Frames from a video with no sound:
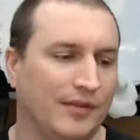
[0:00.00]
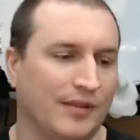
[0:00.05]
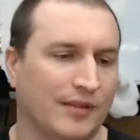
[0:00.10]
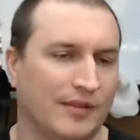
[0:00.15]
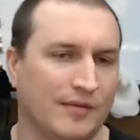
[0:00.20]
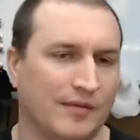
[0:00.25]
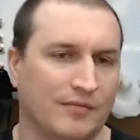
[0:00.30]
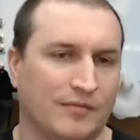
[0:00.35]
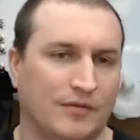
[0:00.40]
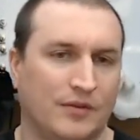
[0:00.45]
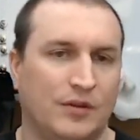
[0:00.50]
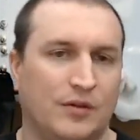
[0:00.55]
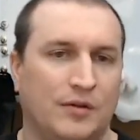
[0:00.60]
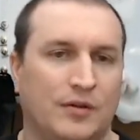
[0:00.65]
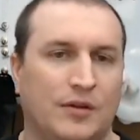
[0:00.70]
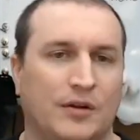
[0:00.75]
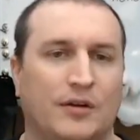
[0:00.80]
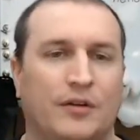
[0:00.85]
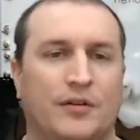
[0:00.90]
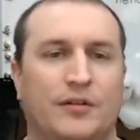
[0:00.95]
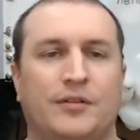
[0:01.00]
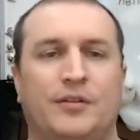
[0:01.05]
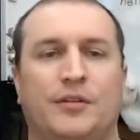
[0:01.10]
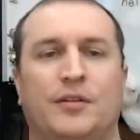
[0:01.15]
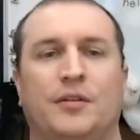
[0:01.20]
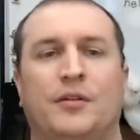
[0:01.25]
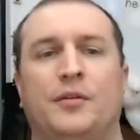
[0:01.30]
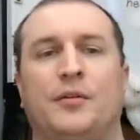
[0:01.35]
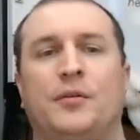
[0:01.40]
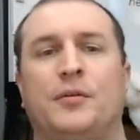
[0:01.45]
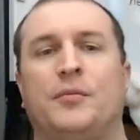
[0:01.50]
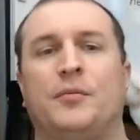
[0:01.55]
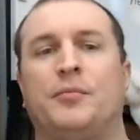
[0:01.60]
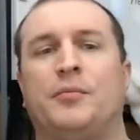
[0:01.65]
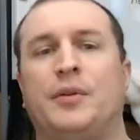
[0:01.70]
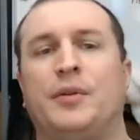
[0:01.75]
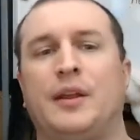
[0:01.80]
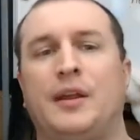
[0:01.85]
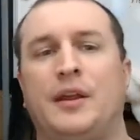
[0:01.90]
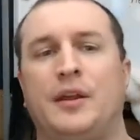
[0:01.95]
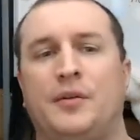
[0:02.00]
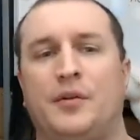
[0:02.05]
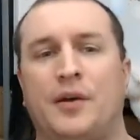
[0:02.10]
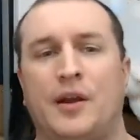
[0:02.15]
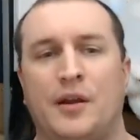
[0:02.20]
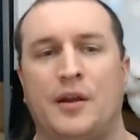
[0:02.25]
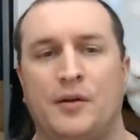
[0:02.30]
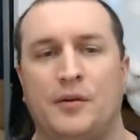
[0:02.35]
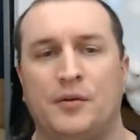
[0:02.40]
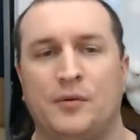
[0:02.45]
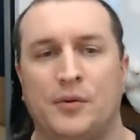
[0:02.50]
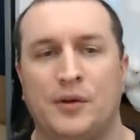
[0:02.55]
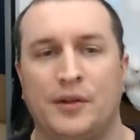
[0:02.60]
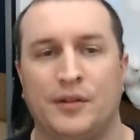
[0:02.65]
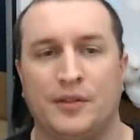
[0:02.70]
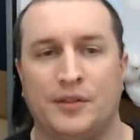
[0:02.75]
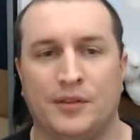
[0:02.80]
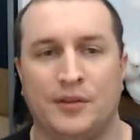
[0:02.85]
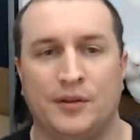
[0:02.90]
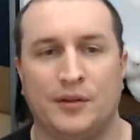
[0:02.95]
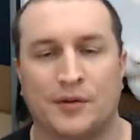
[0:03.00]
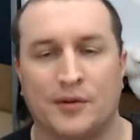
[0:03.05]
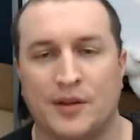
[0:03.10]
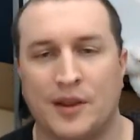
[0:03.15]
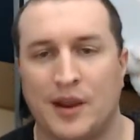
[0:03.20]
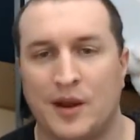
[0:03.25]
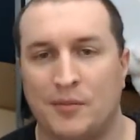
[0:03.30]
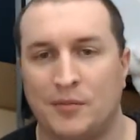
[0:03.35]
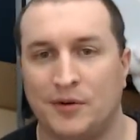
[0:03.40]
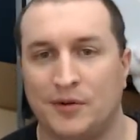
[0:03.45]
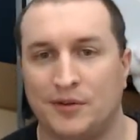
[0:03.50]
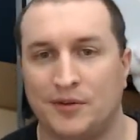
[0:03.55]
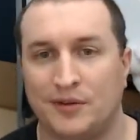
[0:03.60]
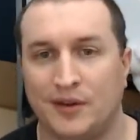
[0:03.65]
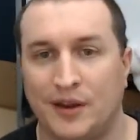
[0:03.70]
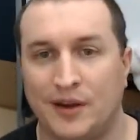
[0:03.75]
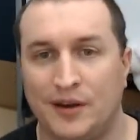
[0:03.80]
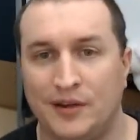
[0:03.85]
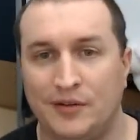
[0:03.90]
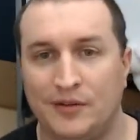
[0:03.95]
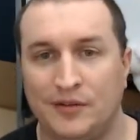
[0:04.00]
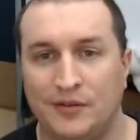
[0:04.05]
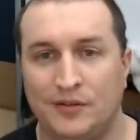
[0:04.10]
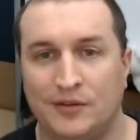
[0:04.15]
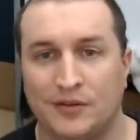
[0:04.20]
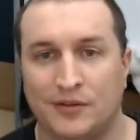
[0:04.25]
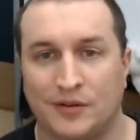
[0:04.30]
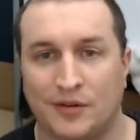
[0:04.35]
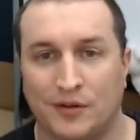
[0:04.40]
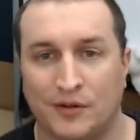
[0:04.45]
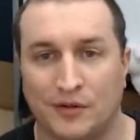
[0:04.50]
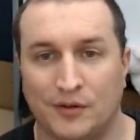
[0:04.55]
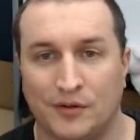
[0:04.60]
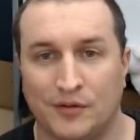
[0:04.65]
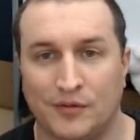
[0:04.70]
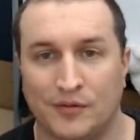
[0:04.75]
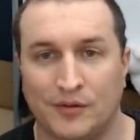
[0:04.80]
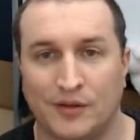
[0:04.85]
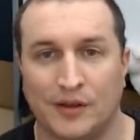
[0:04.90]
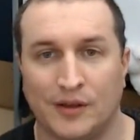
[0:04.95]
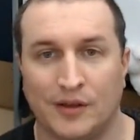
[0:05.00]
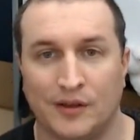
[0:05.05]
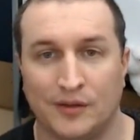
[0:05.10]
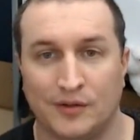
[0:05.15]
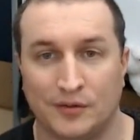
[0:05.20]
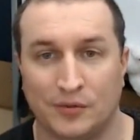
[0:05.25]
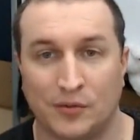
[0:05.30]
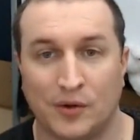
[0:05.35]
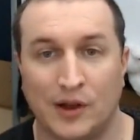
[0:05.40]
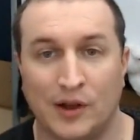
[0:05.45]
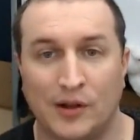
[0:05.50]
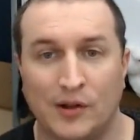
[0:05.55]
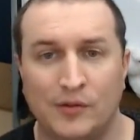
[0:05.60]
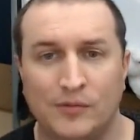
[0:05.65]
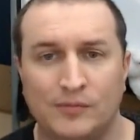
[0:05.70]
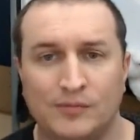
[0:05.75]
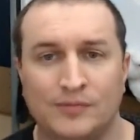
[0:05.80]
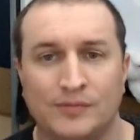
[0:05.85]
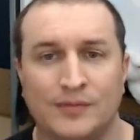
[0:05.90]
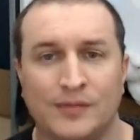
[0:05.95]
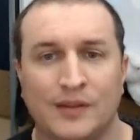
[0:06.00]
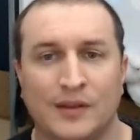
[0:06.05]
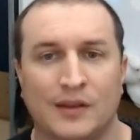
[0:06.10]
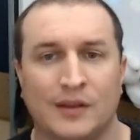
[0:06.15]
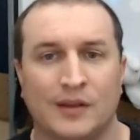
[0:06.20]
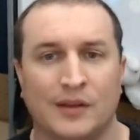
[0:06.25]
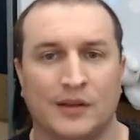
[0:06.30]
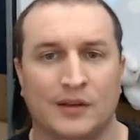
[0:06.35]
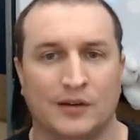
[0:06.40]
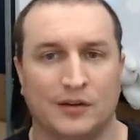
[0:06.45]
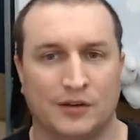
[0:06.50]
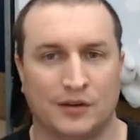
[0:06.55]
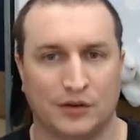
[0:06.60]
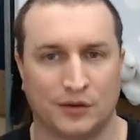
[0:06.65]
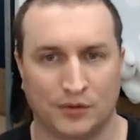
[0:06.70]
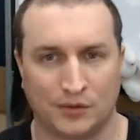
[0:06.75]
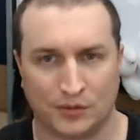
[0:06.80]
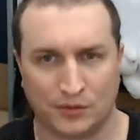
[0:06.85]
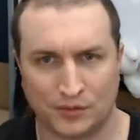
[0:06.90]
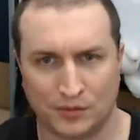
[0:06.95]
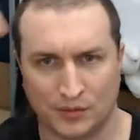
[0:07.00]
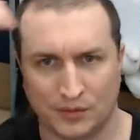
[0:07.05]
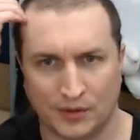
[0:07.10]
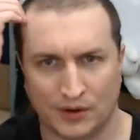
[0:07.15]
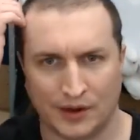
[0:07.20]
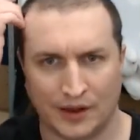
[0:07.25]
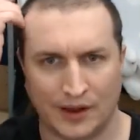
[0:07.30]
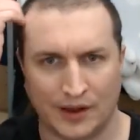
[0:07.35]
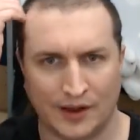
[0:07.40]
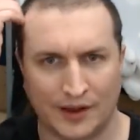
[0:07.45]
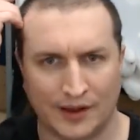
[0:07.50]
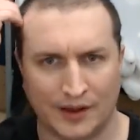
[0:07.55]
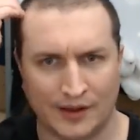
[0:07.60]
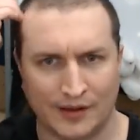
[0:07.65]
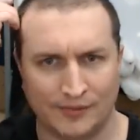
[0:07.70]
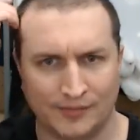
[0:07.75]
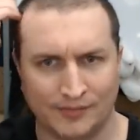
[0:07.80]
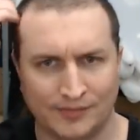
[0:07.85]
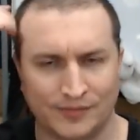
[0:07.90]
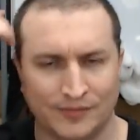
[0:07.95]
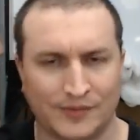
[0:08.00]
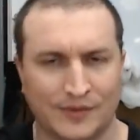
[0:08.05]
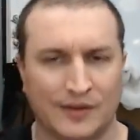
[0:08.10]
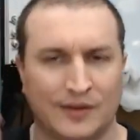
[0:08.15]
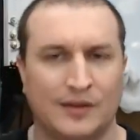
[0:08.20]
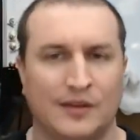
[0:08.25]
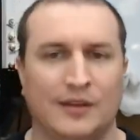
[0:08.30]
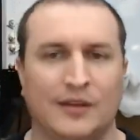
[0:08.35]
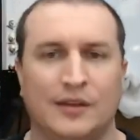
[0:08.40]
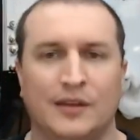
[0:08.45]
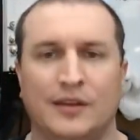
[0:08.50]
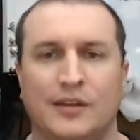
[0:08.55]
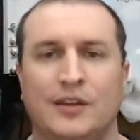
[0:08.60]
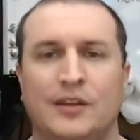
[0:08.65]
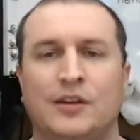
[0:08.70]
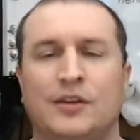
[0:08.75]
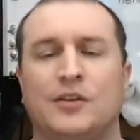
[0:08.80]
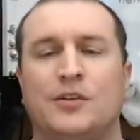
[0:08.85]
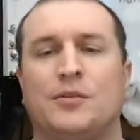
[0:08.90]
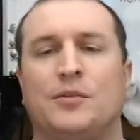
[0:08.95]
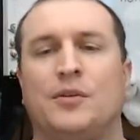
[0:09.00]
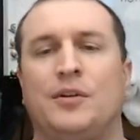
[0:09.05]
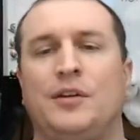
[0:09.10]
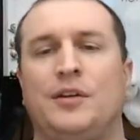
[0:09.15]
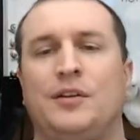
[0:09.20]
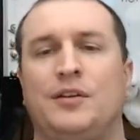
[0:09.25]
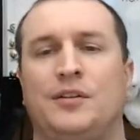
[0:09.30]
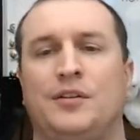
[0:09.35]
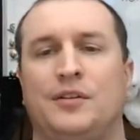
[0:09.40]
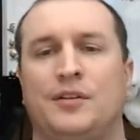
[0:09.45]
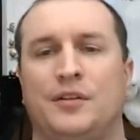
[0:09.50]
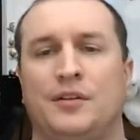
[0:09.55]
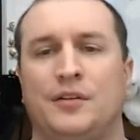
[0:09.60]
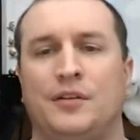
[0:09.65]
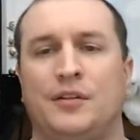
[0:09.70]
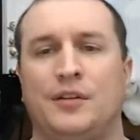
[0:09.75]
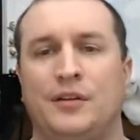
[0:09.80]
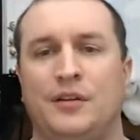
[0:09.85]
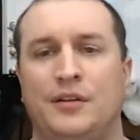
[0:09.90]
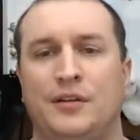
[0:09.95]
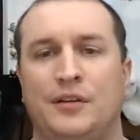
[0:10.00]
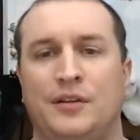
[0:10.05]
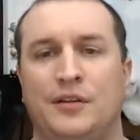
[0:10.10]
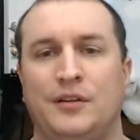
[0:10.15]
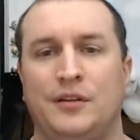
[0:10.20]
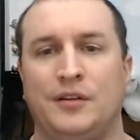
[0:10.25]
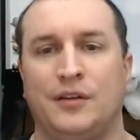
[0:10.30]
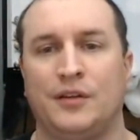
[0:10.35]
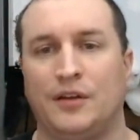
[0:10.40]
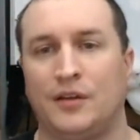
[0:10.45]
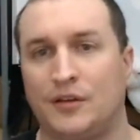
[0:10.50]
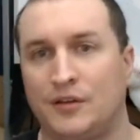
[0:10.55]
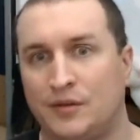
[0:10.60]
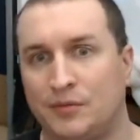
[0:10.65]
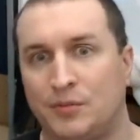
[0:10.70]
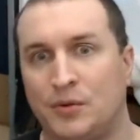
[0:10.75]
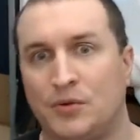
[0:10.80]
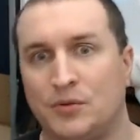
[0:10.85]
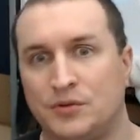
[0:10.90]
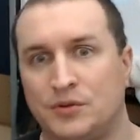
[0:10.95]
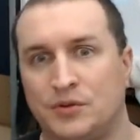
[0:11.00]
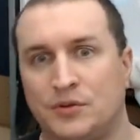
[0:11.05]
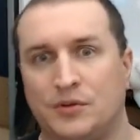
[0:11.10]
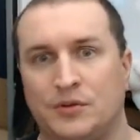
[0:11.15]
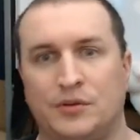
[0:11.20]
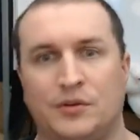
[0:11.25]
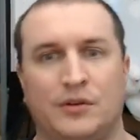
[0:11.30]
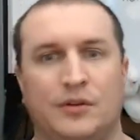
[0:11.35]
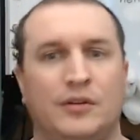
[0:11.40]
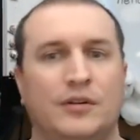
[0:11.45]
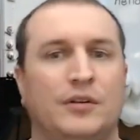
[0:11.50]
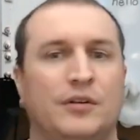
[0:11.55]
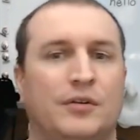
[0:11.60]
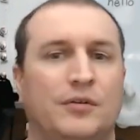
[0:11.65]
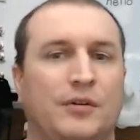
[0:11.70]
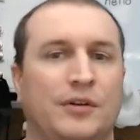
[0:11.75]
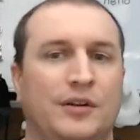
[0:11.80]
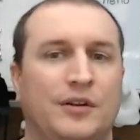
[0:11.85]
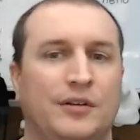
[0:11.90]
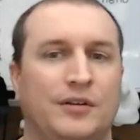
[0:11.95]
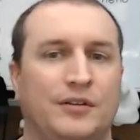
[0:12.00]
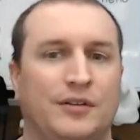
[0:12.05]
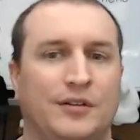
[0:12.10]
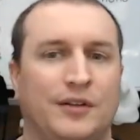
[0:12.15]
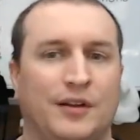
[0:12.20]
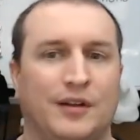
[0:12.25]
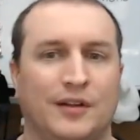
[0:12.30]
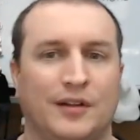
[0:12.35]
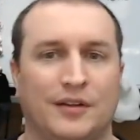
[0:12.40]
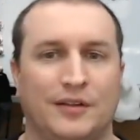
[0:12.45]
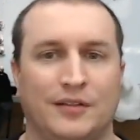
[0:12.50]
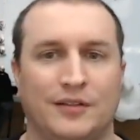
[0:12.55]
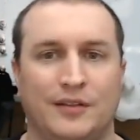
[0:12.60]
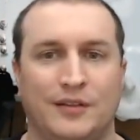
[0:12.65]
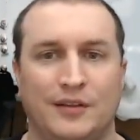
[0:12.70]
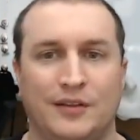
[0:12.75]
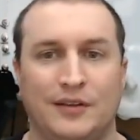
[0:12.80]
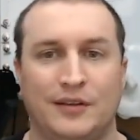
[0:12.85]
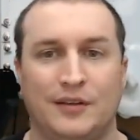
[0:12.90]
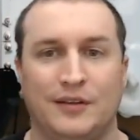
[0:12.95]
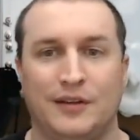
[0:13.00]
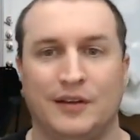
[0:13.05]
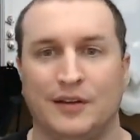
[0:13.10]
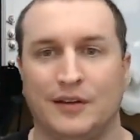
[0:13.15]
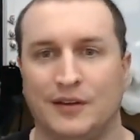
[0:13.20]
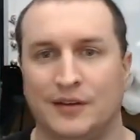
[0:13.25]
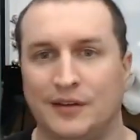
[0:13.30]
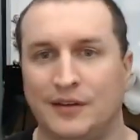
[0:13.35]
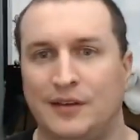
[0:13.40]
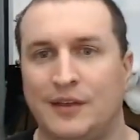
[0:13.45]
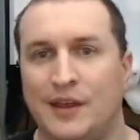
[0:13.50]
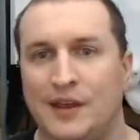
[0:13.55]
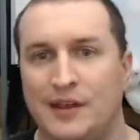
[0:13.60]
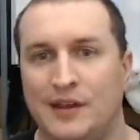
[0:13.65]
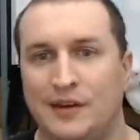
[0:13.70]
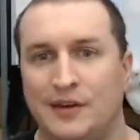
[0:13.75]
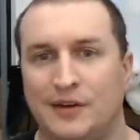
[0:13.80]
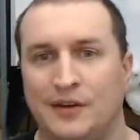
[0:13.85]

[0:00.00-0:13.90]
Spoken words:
you can also play around with your camera settings as well to increase the exposure, increase the gain,